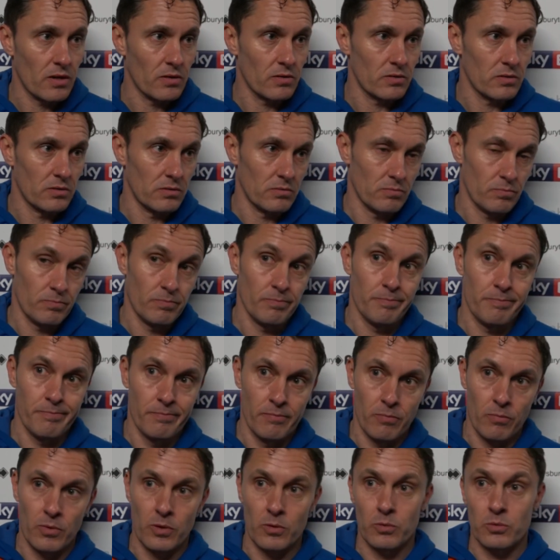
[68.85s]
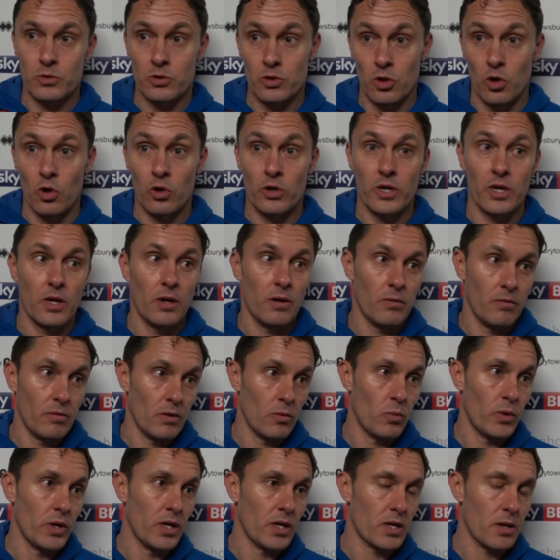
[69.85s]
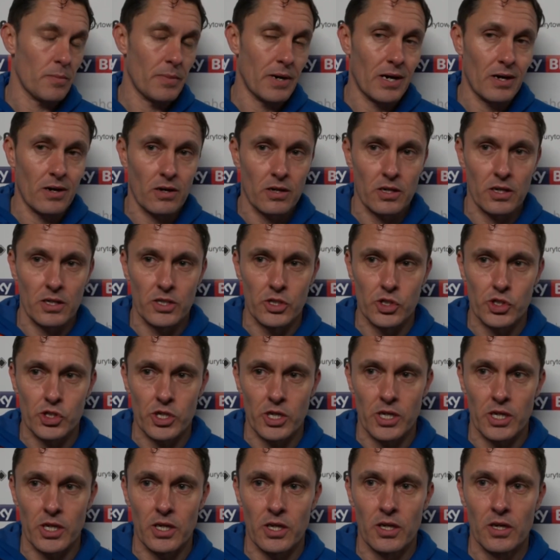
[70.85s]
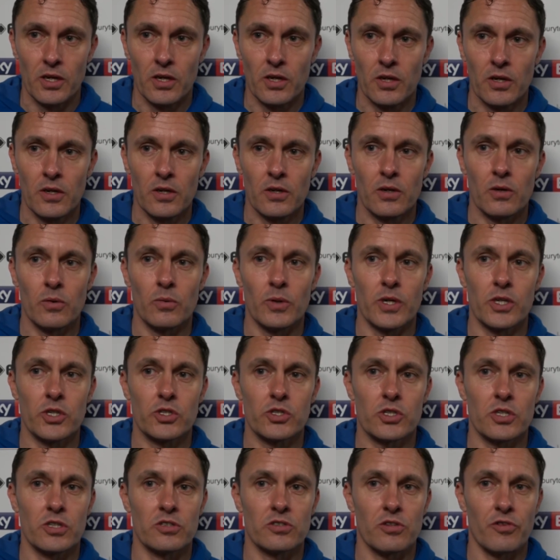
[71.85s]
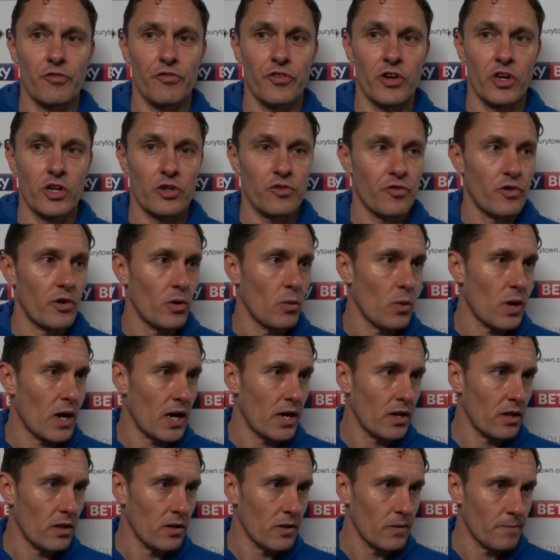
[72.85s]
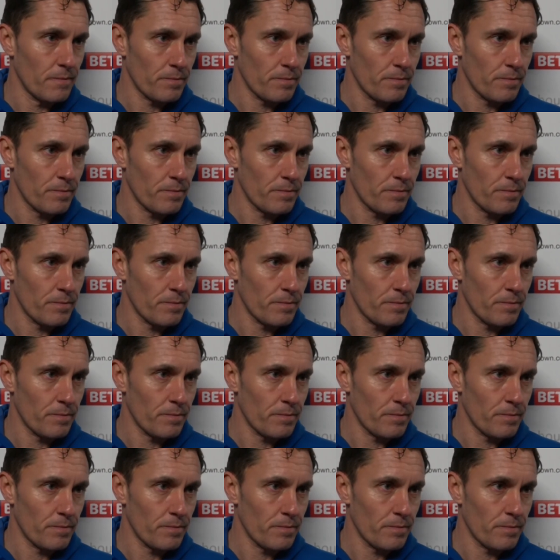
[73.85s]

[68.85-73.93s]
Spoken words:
And we were talking in the week about a clean sheet, which is the first for a while.